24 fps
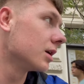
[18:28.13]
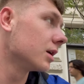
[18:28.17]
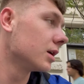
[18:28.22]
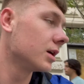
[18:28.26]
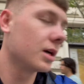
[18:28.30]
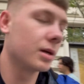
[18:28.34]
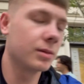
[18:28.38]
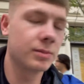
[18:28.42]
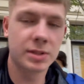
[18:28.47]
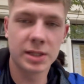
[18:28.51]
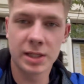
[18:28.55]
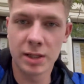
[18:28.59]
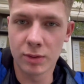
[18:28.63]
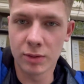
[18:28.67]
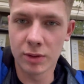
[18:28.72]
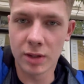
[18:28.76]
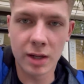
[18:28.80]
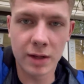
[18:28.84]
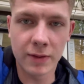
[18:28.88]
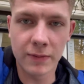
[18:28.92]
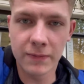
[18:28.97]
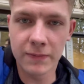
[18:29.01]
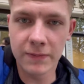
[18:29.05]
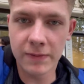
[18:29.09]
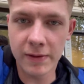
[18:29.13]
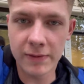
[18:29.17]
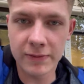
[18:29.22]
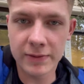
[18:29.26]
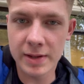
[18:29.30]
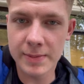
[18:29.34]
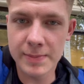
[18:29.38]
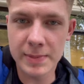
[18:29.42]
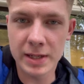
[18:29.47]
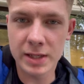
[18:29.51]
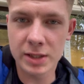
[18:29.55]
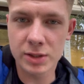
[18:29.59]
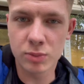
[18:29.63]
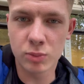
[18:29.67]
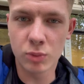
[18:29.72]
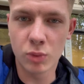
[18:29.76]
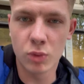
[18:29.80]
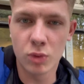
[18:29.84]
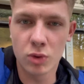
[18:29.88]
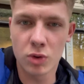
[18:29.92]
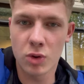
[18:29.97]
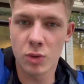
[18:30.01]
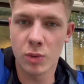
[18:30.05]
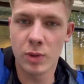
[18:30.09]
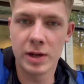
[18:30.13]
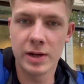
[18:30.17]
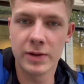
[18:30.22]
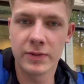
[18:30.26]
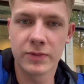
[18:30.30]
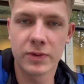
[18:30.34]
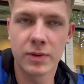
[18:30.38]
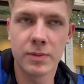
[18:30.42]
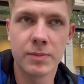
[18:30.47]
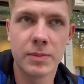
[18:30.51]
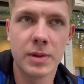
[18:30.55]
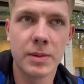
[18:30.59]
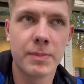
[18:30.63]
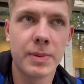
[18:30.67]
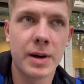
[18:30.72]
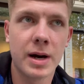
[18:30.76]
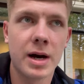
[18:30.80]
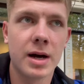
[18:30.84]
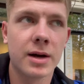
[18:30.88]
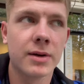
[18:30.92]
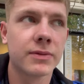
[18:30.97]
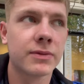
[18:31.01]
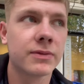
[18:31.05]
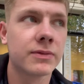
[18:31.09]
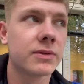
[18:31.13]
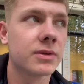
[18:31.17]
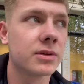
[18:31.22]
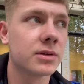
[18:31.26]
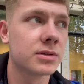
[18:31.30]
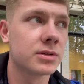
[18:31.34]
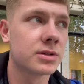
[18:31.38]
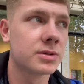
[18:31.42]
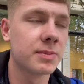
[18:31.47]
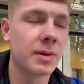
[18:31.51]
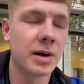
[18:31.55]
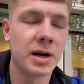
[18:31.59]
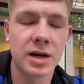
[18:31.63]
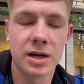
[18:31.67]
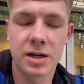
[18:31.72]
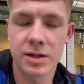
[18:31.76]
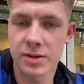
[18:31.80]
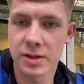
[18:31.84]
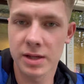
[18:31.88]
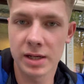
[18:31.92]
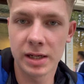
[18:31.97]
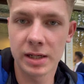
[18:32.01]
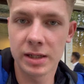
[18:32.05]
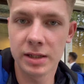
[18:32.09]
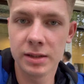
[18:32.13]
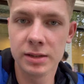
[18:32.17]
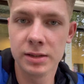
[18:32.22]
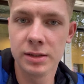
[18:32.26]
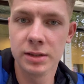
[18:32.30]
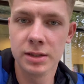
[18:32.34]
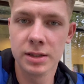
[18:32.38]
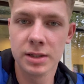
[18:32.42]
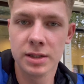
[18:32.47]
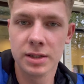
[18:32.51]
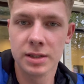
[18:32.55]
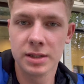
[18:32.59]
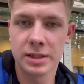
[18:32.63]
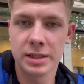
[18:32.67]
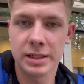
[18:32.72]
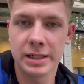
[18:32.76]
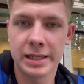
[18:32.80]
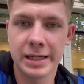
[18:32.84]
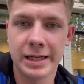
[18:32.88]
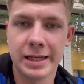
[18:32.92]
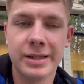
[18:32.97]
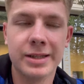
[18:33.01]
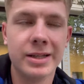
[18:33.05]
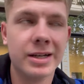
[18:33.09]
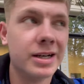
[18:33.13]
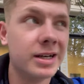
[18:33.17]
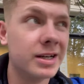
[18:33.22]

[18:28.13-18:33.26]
I'm still like 50 minutes walk away from the bath spa thing, and